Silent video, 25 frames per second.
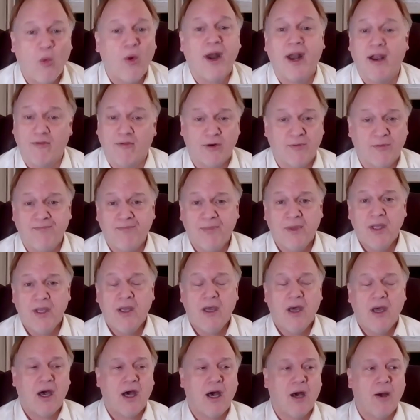whatever.
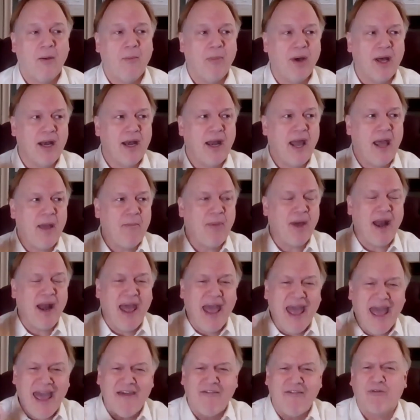But
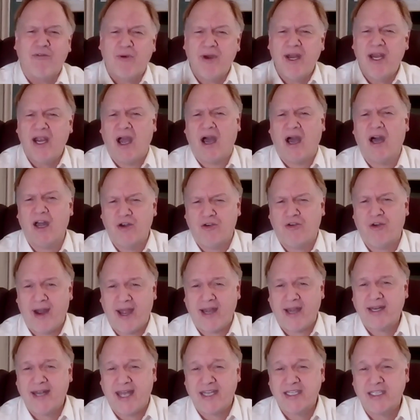every
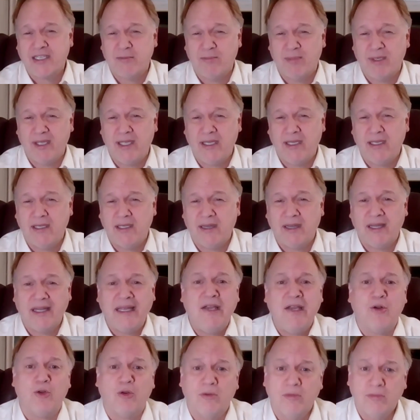contract has to be
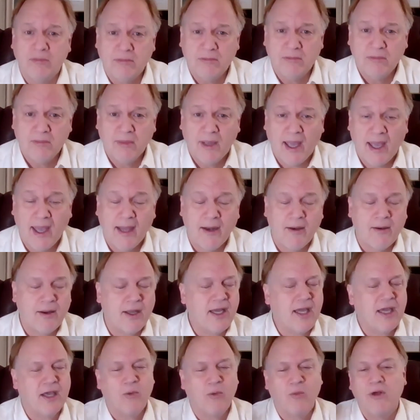legal. And
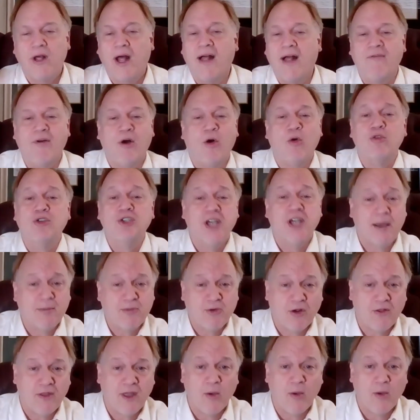again, we'll have a whole
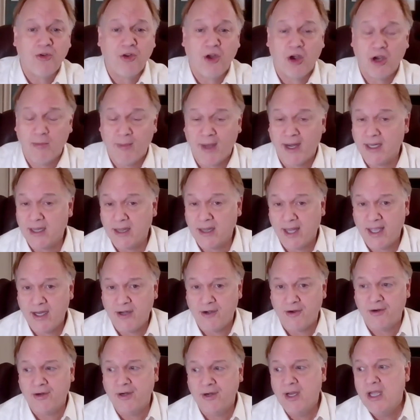chapter on that. We'll talk about it
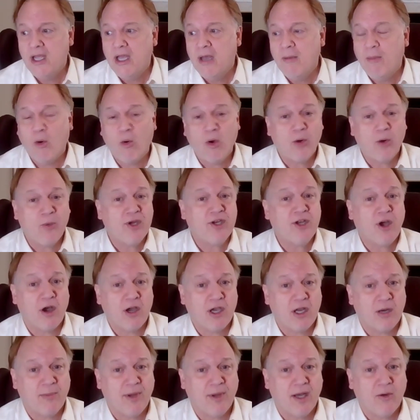later. But what are we
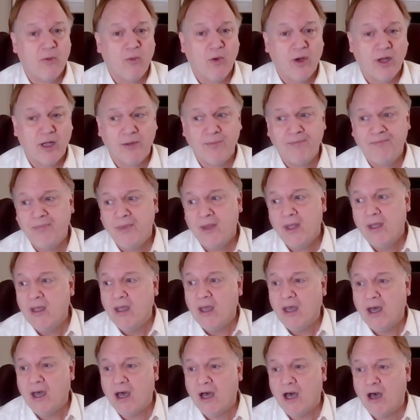talking about? Well,
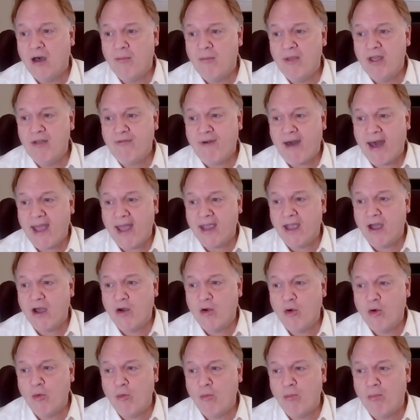if I
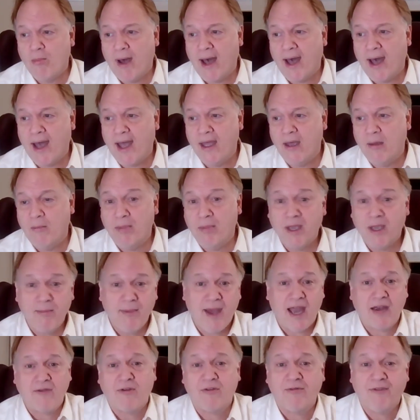go buy a Big
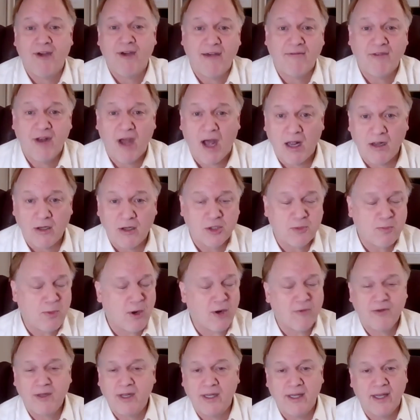Mac for $5,
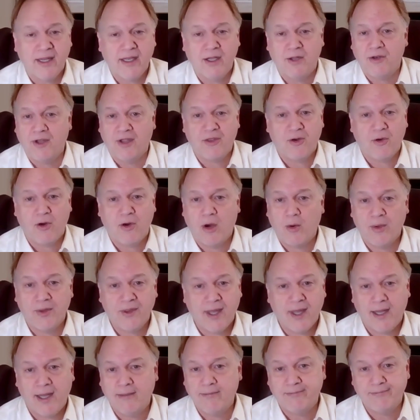perfectly legal, nothing wrong with
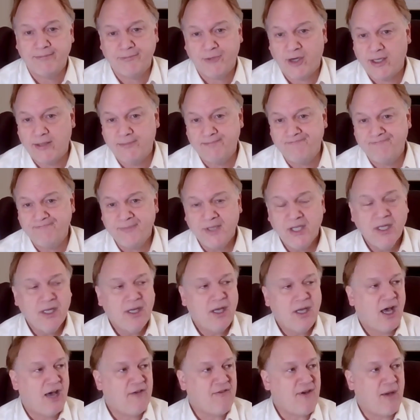that, right?
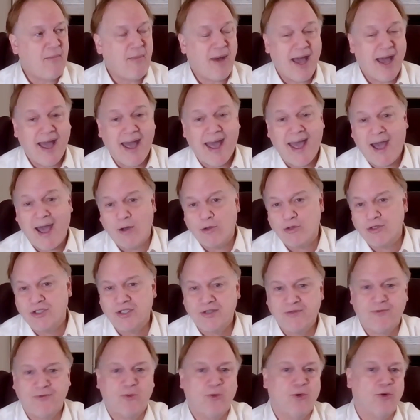If I buy a house
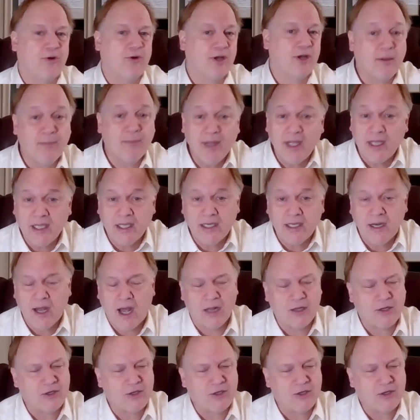for $1 million,